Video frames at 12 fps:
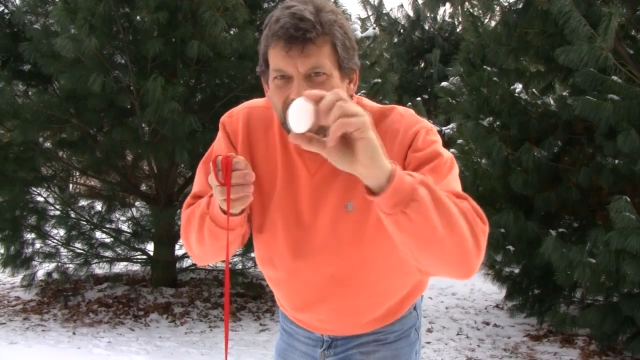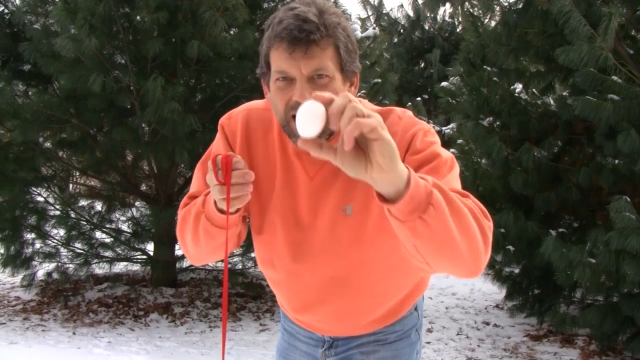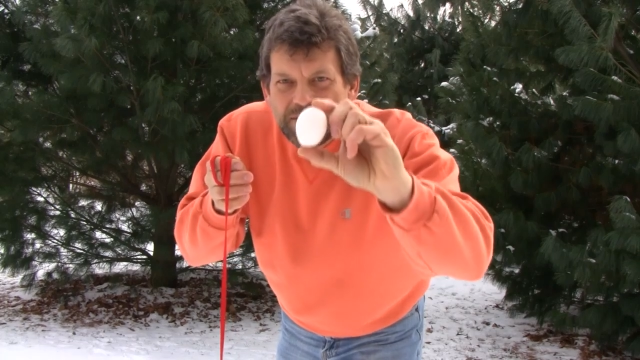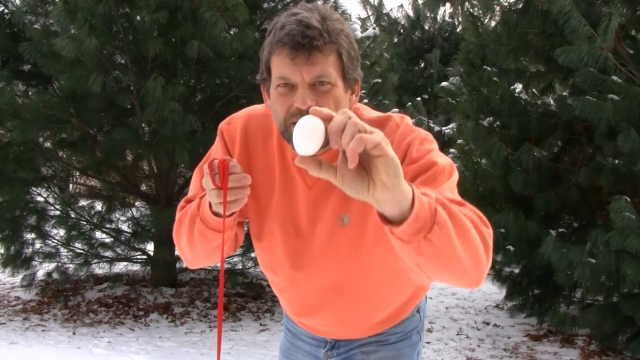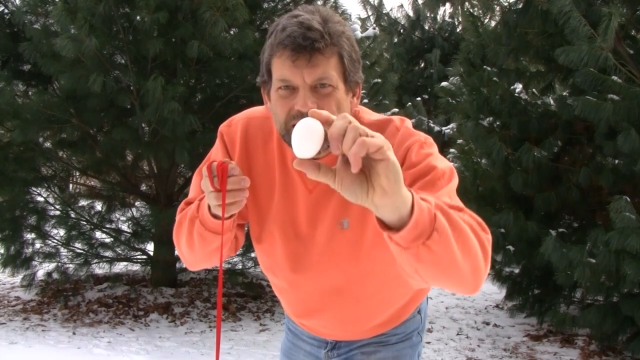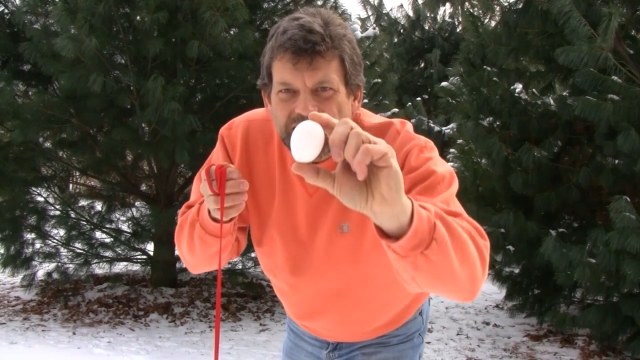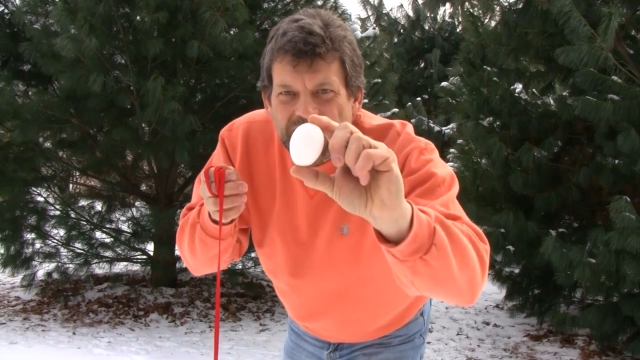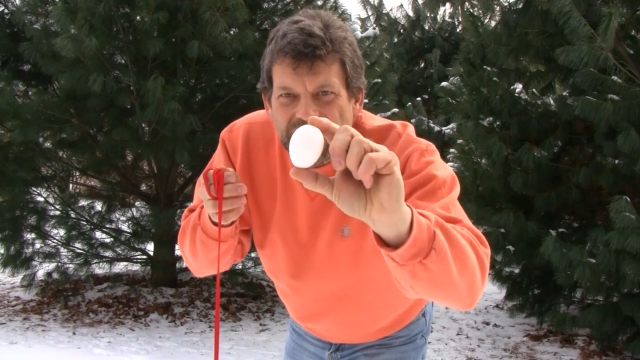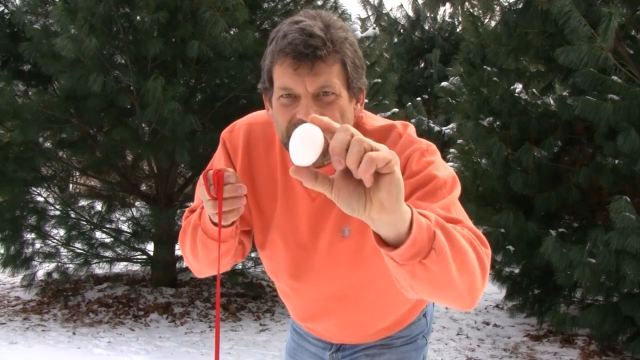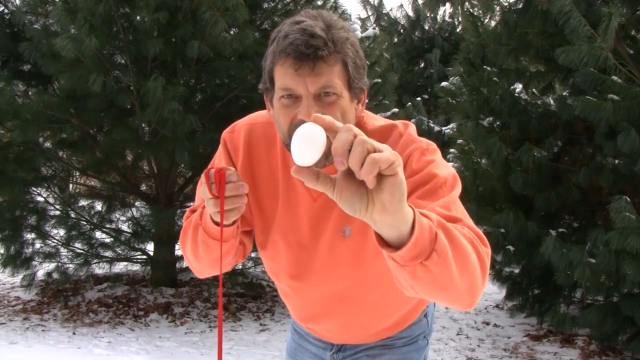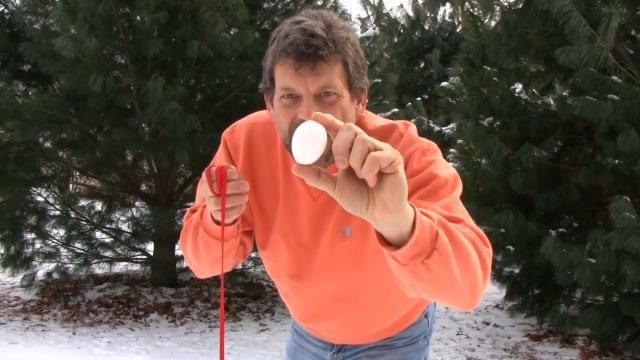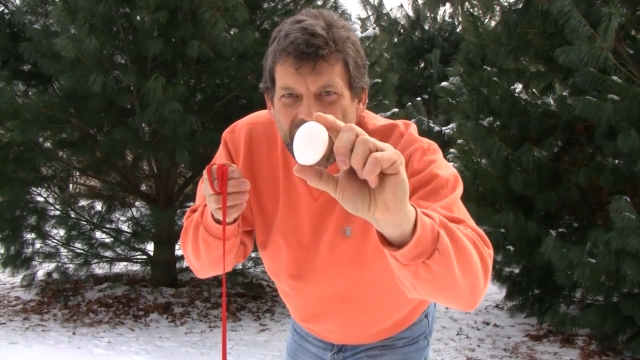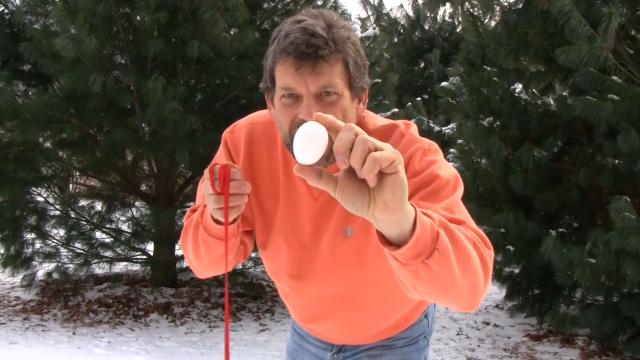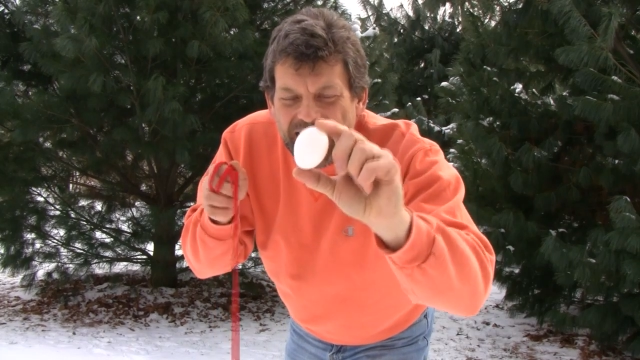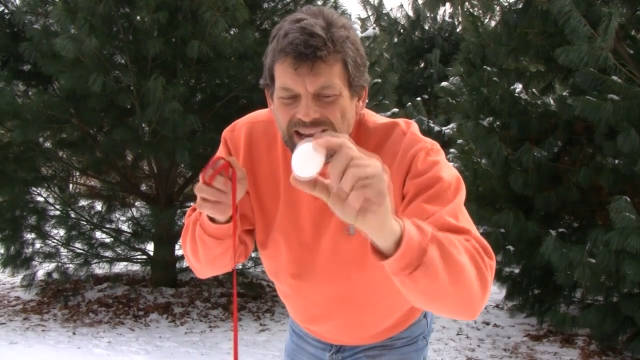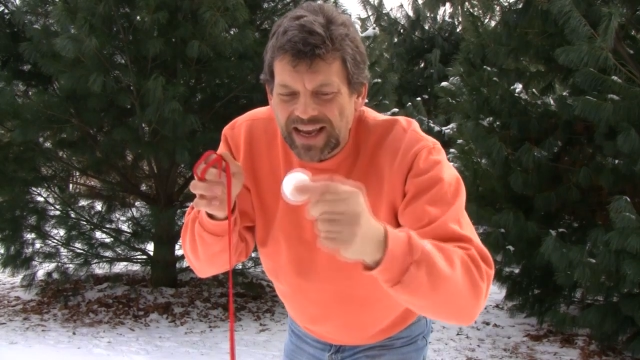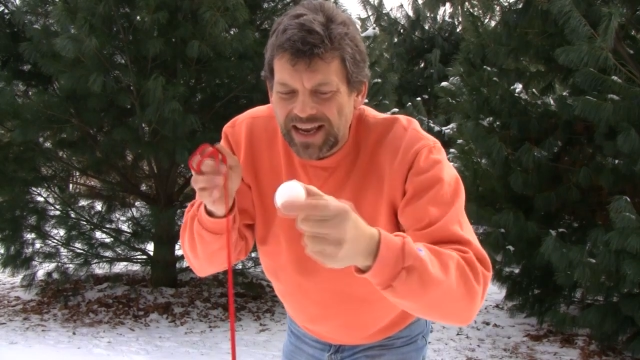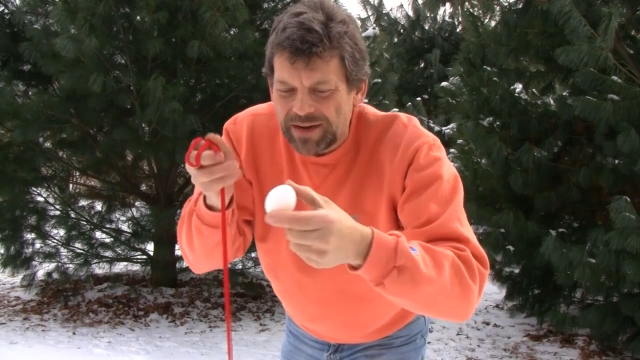I'm going to take an
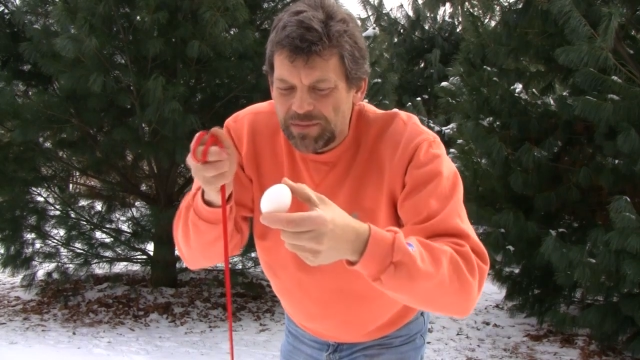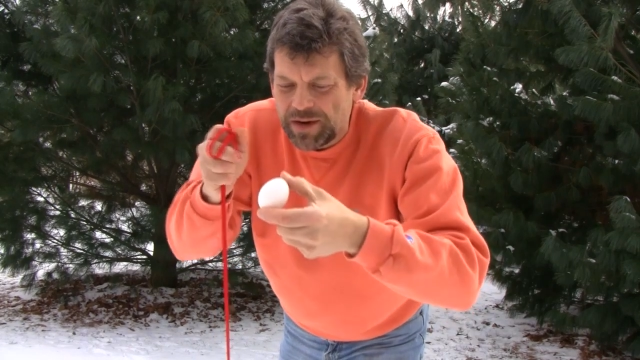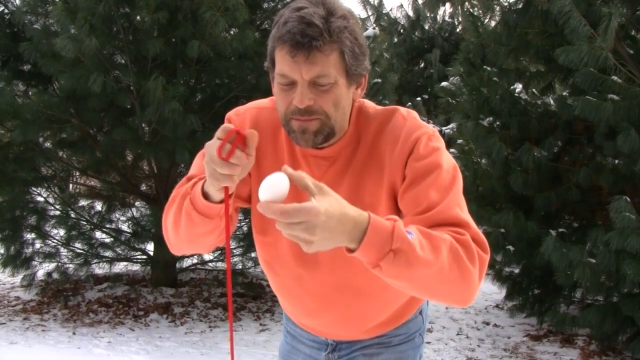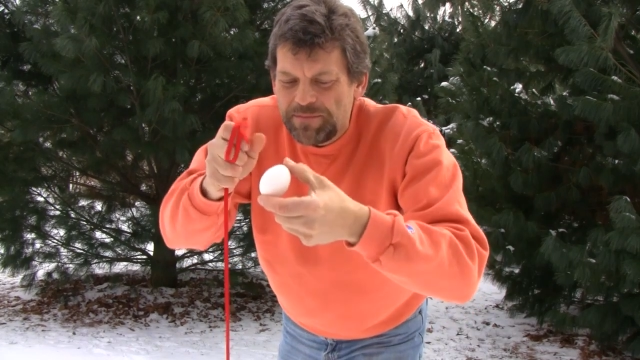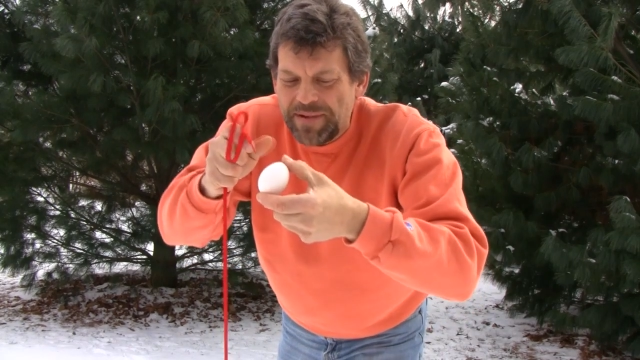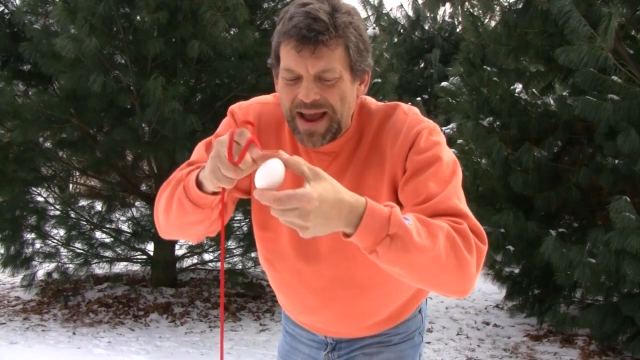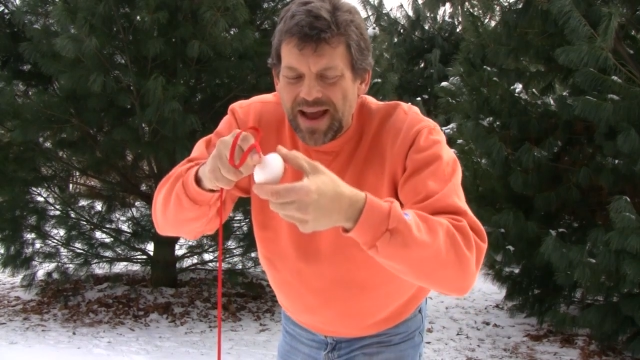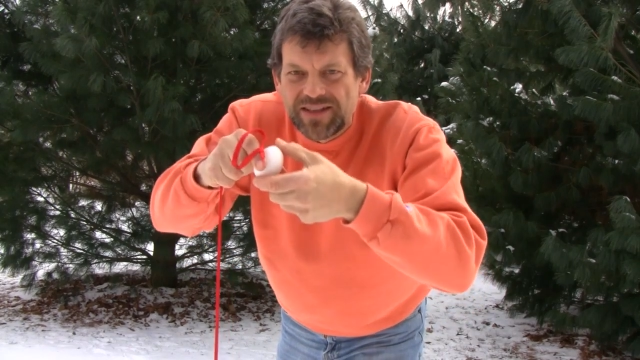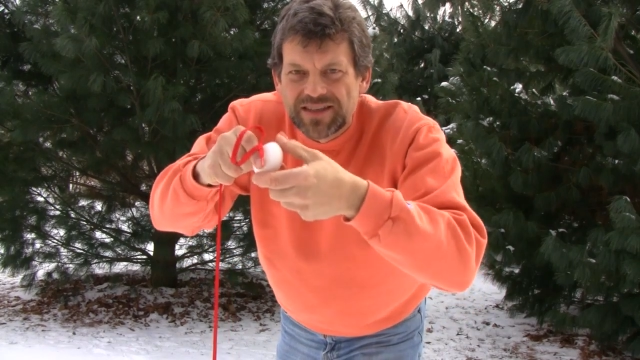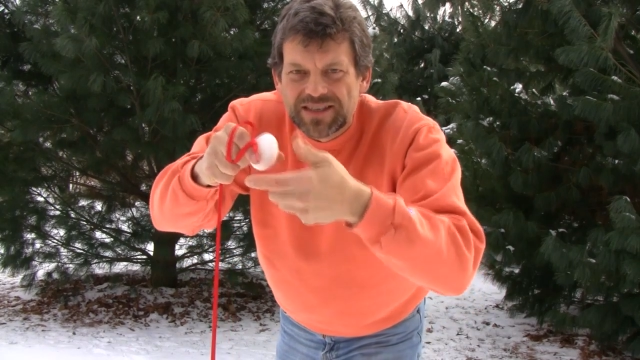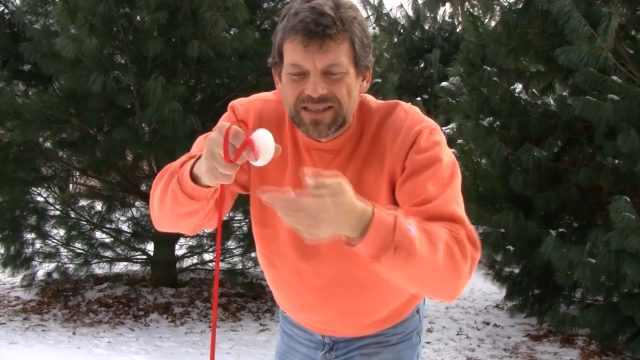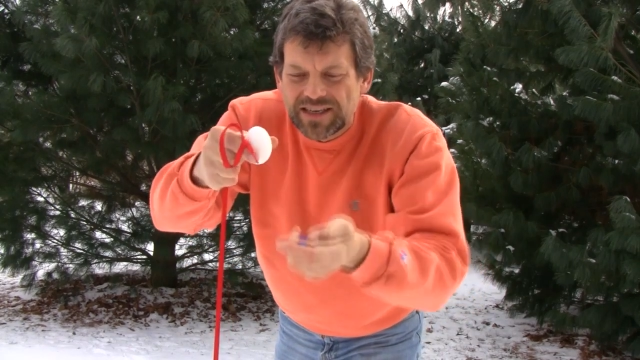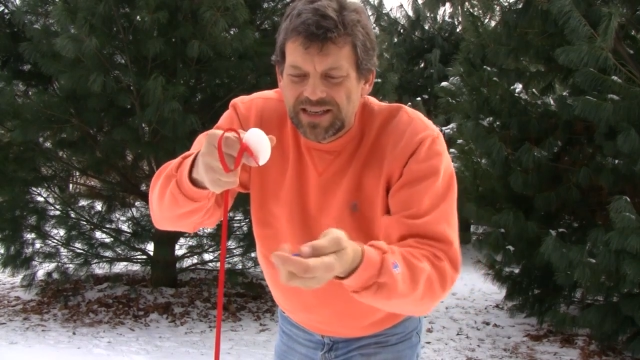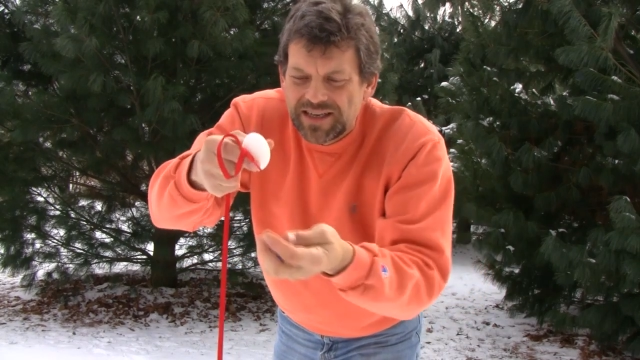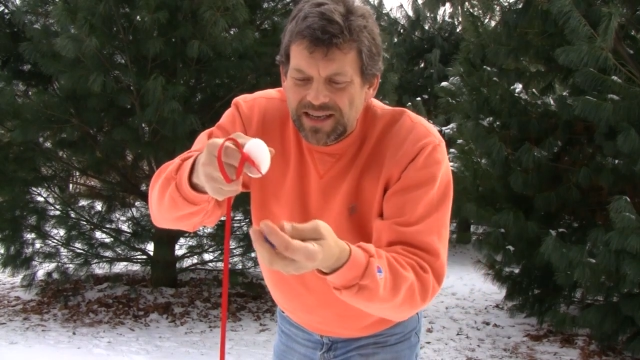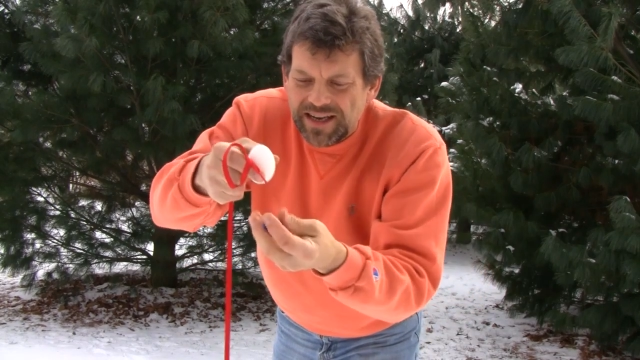egg and I'm going to balance it